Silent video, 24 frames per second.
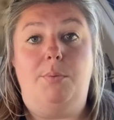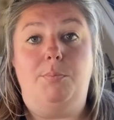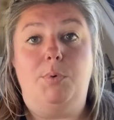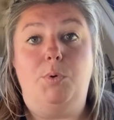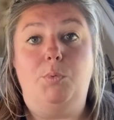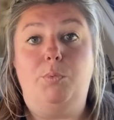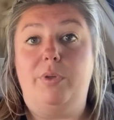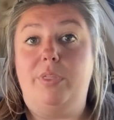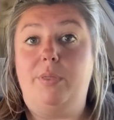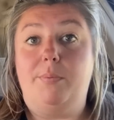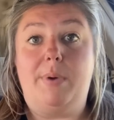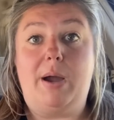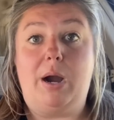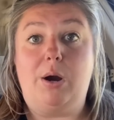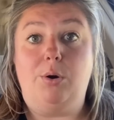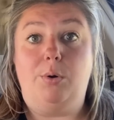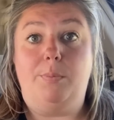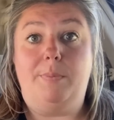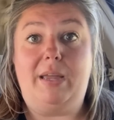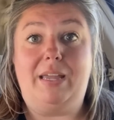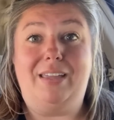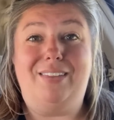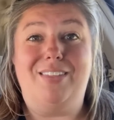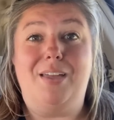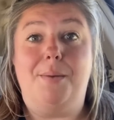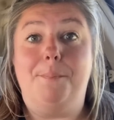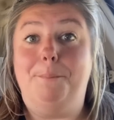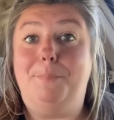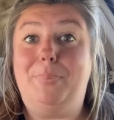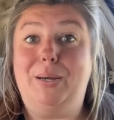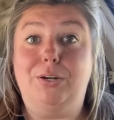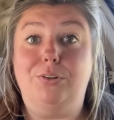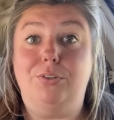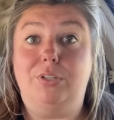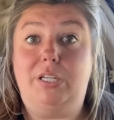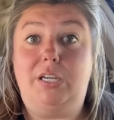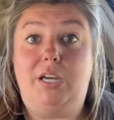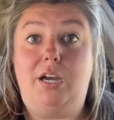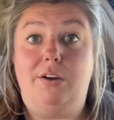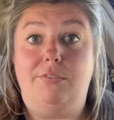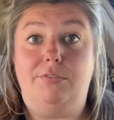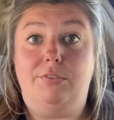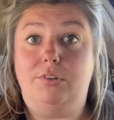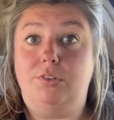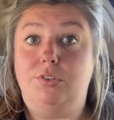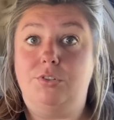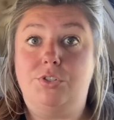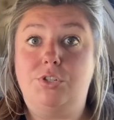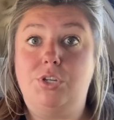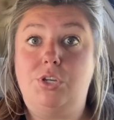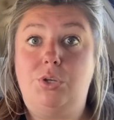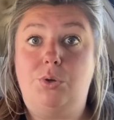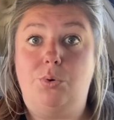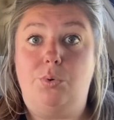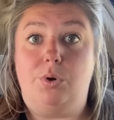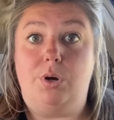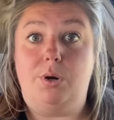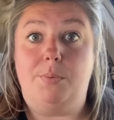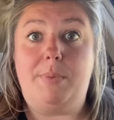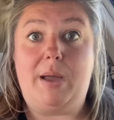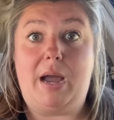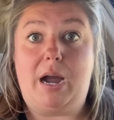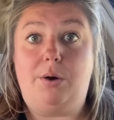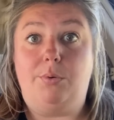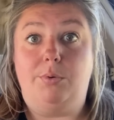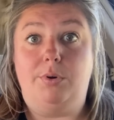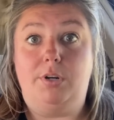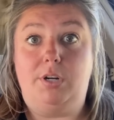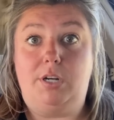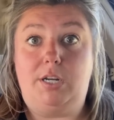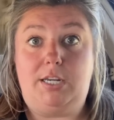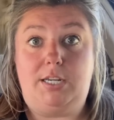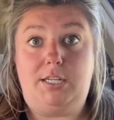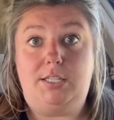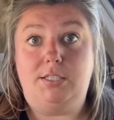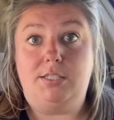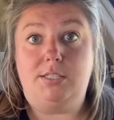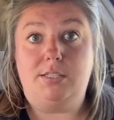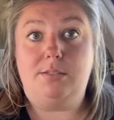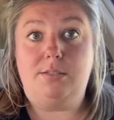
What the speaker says: with a power bank that barely covers your power needs.